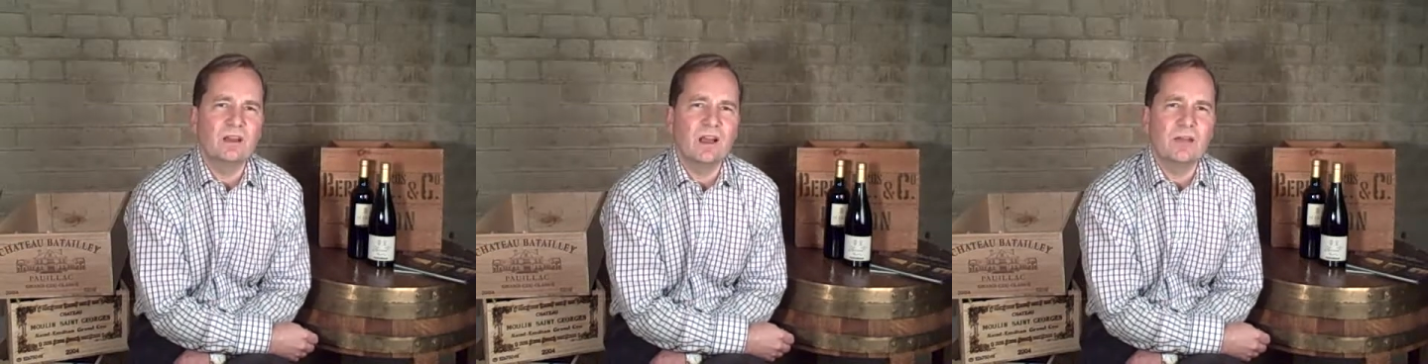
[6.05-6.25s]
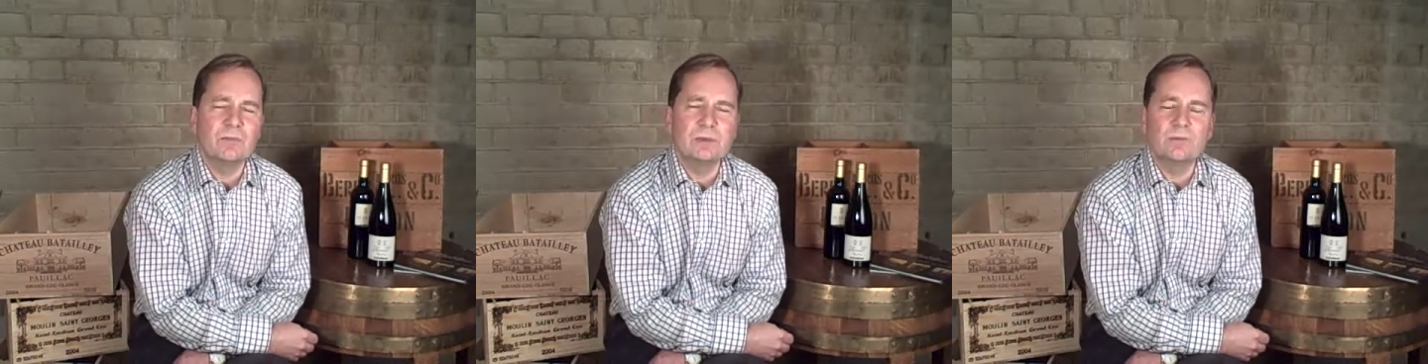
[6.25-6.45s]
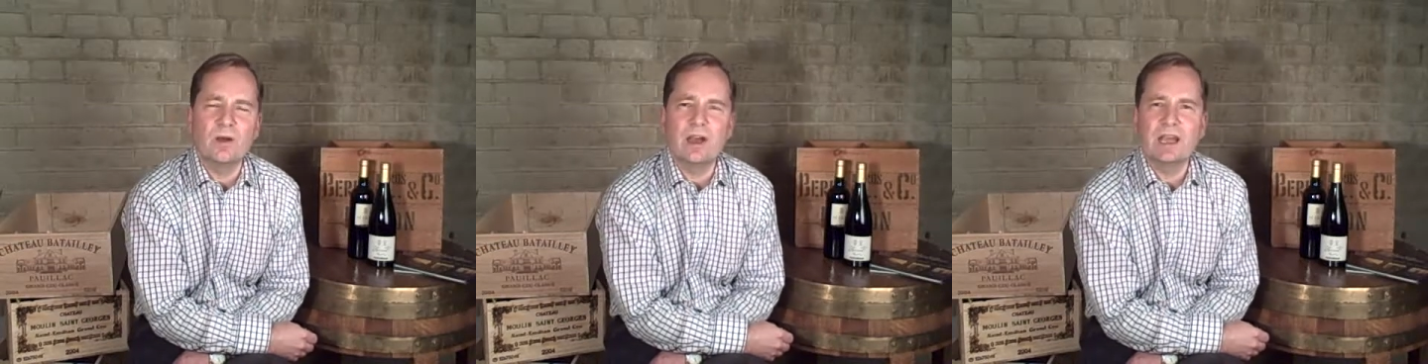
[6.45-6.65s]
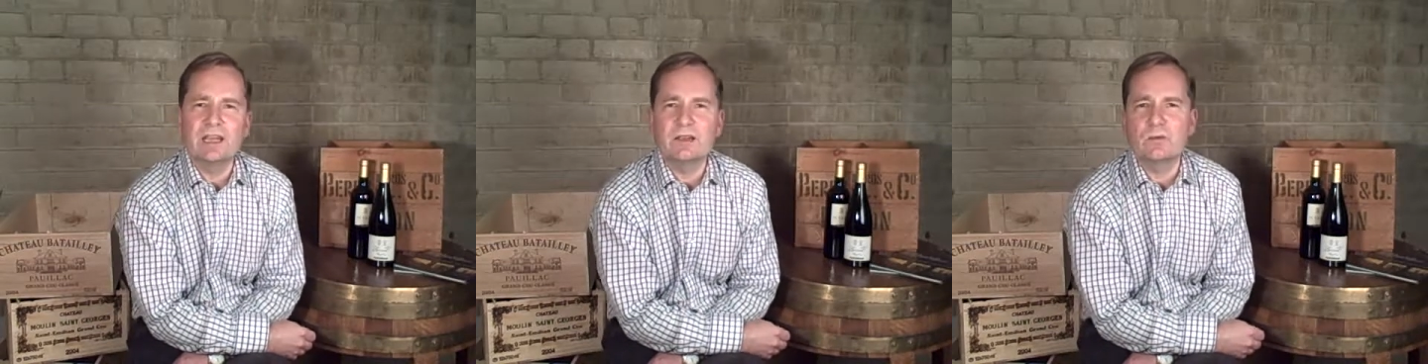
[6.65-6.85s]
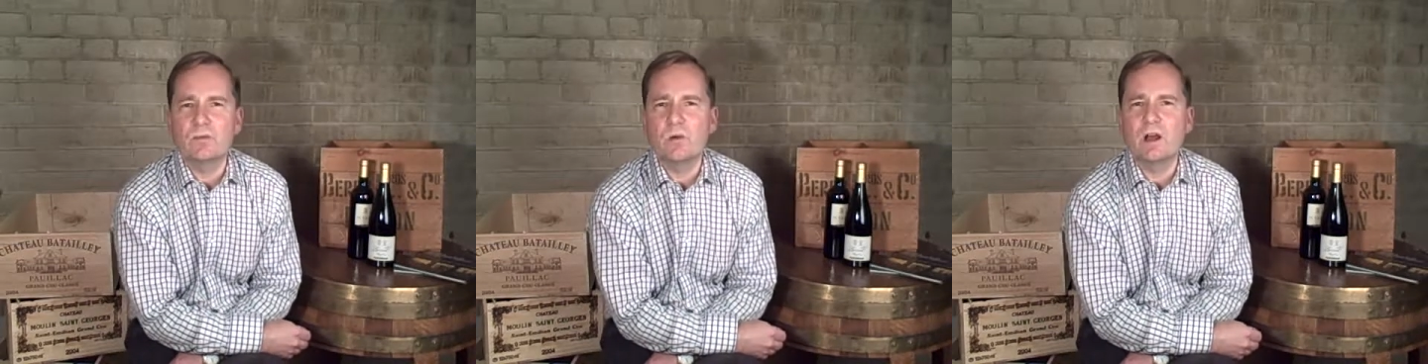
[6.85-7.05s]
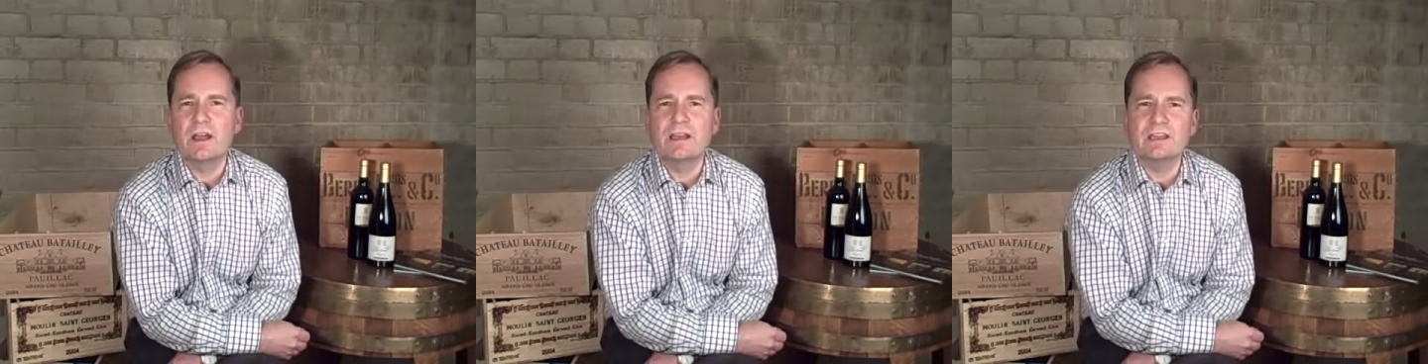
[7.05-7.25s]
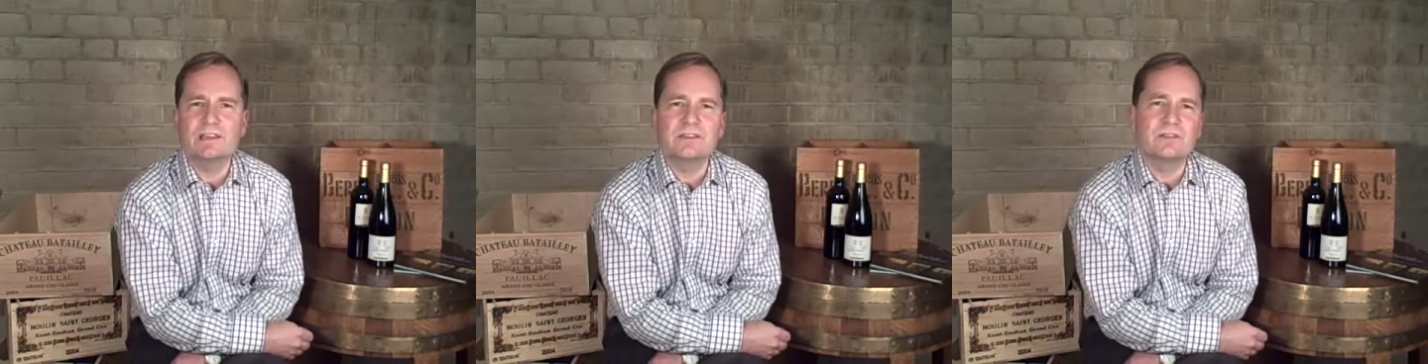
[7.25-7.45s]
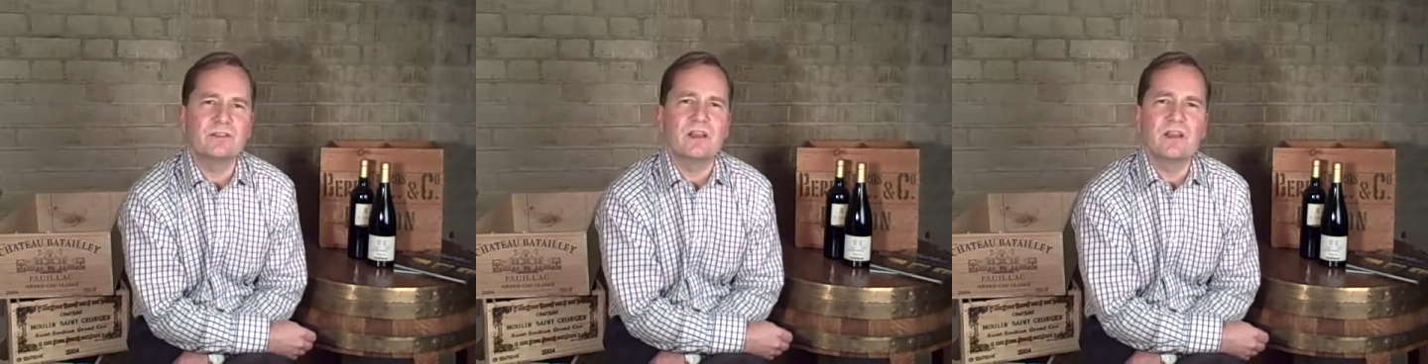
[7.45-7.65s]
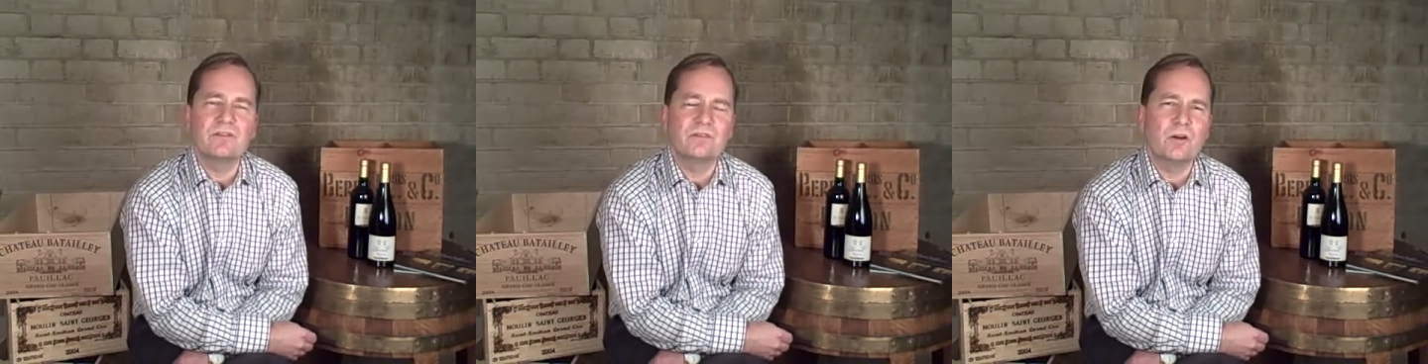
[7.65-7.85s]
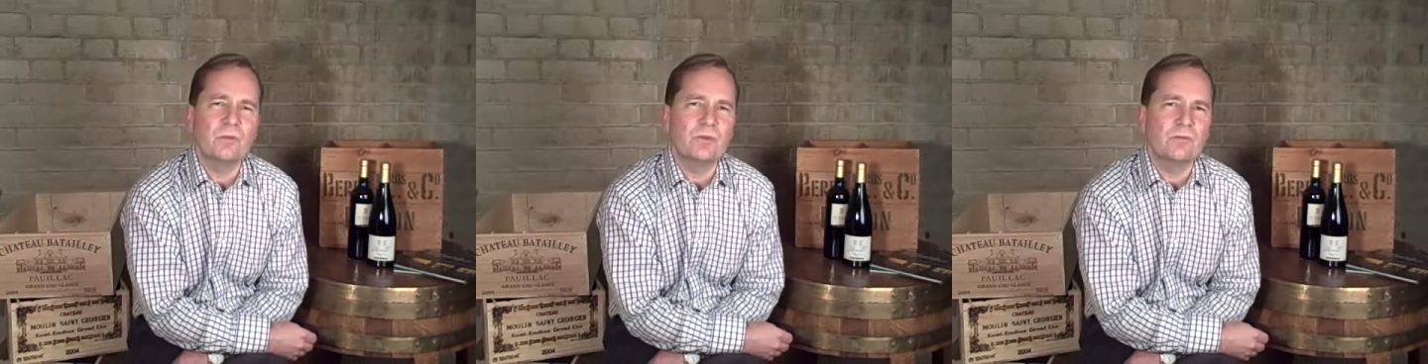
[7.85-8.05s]
I've been buying wines
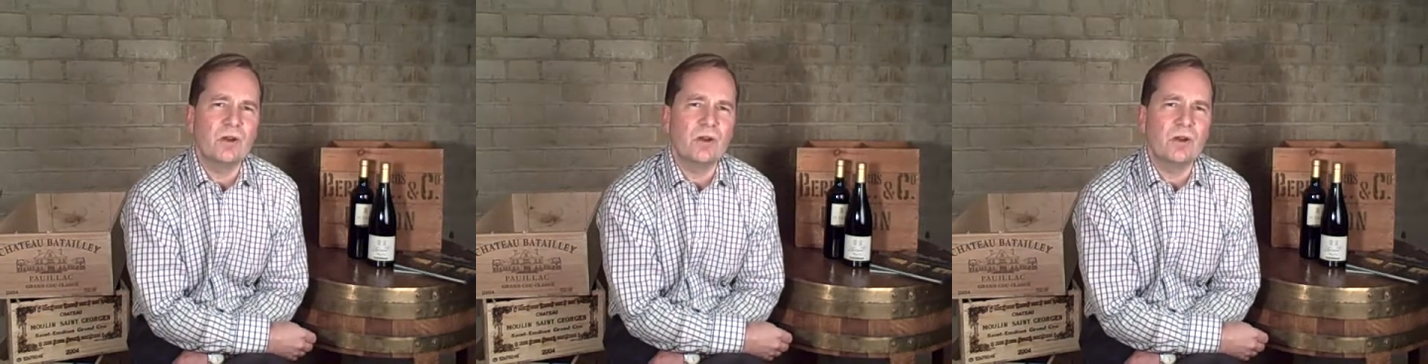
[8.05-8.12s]
from the